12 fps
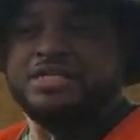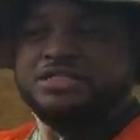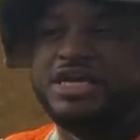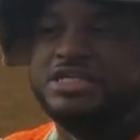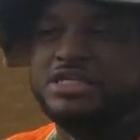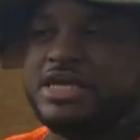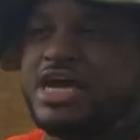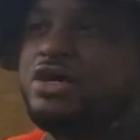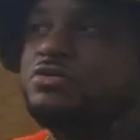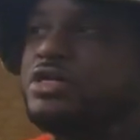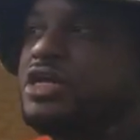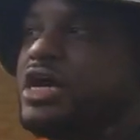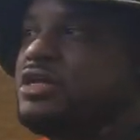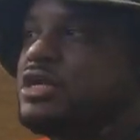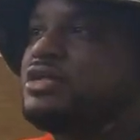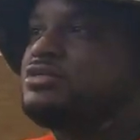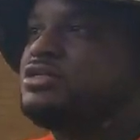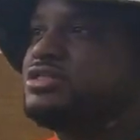I checked it out and I,
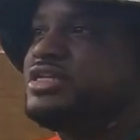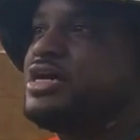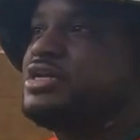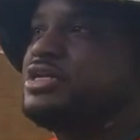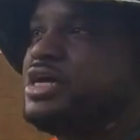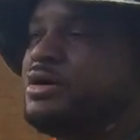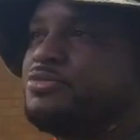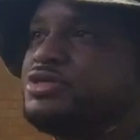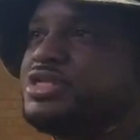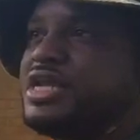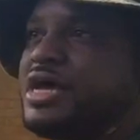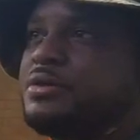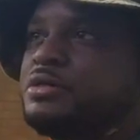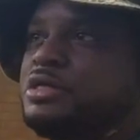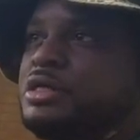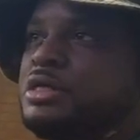I took down the numbers and I